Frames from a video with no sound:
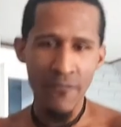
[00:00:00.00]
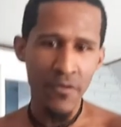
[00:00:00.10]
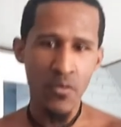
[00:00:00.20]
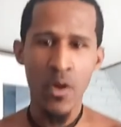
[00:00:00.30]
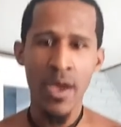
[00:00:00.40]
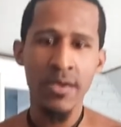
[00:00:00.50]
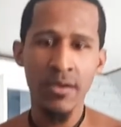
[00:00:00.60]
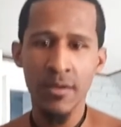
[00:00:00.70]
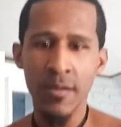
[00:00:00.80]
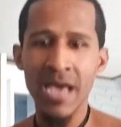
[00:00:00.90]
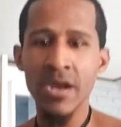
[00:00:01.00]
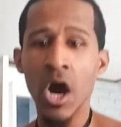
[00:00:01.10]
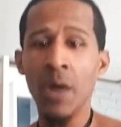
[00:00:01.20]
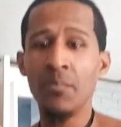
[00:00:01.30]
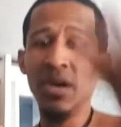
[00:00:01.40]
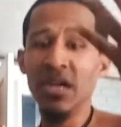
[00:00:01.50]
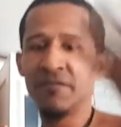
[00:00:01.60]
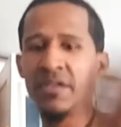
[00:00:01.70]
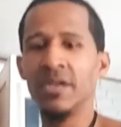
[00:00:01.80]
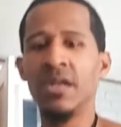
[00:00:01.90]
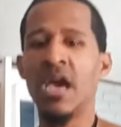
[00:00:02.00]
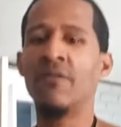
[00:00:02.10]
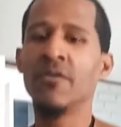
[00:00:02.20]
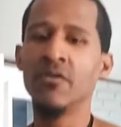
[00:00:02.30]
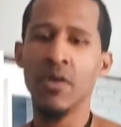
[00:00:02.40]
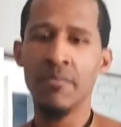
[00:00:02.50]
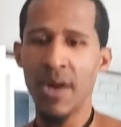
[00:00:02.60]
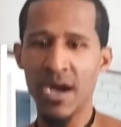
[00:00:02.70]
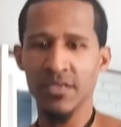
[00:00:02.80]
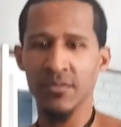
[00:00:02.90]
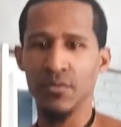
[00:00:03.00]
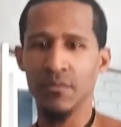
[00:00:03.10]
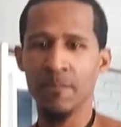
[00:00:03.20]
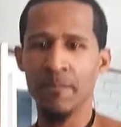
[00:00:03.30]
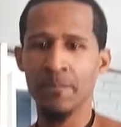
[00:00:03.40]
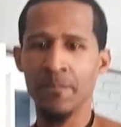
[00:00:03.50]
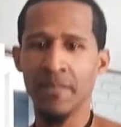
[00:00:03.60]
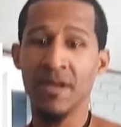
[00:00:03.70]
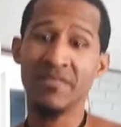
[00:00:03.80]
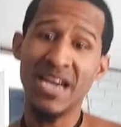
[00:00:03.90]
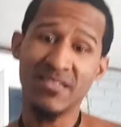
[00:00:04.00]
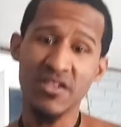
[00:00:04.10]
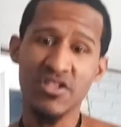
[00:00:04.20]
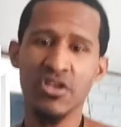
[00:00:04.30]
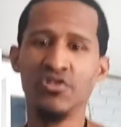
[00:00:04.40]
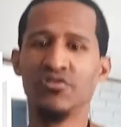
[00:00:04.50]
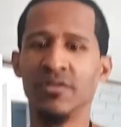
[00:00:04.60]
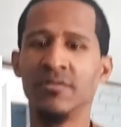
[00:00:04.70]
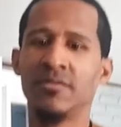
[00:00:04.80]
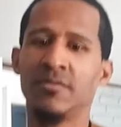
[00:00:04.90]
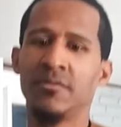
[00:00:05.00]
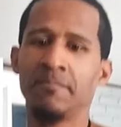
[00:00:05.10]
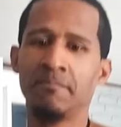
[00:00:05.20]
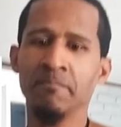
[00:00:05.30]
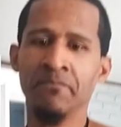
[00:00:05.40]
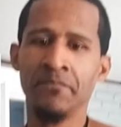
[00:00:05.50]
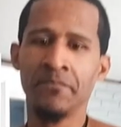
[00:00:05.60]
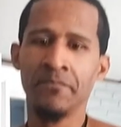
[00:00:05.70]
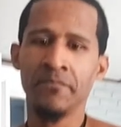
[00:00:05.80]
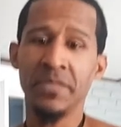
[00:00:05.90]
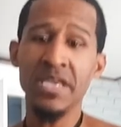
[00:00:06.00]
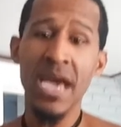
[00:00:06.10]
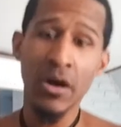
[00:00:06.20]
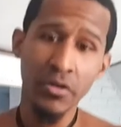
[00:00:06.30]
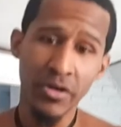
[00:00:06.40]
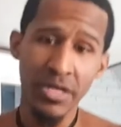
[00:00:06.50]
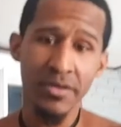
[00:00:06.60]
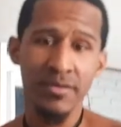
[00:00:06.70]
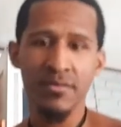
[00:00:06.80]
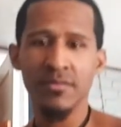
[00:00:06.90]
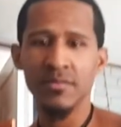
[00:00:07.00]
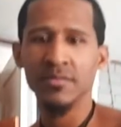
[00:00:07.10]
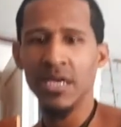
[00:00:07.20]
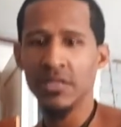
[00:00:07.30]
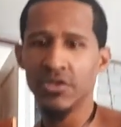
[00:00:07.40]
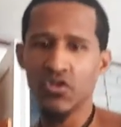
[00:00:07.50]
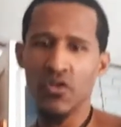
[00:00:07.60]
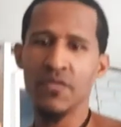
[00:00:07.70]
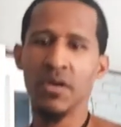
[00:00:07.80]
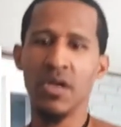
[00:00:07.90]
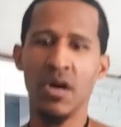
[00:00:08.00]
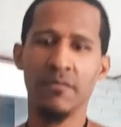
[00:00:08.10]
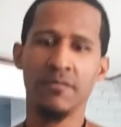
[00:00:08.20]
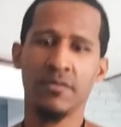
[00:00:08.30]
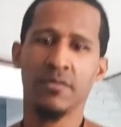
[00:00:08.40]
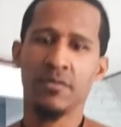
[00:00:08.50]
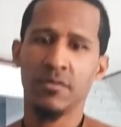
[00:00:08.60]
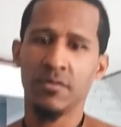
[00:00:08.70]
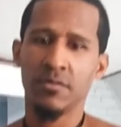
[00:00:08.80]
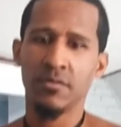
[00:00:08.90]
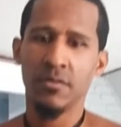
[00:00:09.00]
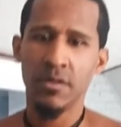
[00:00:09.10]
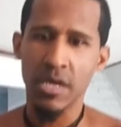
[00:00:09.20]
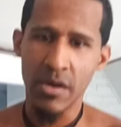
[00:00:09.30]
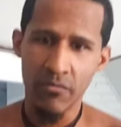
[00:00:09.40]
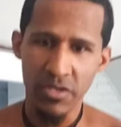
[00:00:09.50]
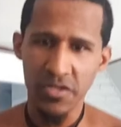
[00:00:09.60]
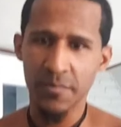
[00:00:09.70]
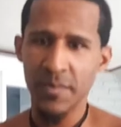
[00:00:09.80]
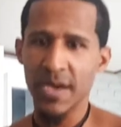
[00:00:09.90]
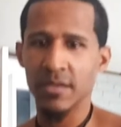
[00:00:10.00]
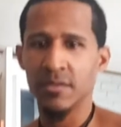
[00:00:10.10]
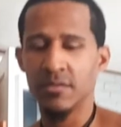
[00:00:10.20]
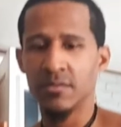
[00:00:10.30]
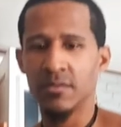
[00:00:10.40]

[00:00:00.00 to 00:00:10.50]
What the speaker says: every way and uplifted in every way possible. That's the children. The elderly, they deserve your love and respect.